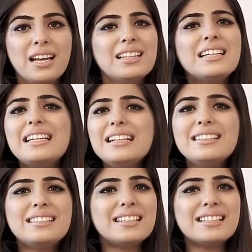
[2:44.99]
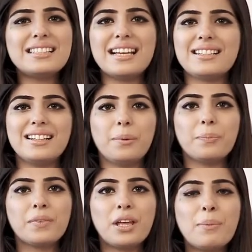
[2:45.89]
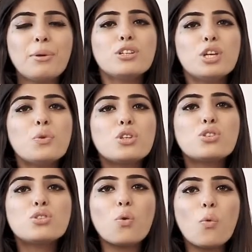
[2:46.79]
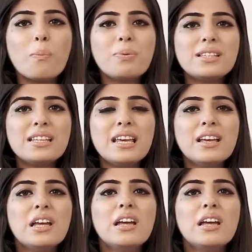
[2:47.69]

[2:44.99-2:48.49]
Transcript: The guilt didn't set in because he was so busy,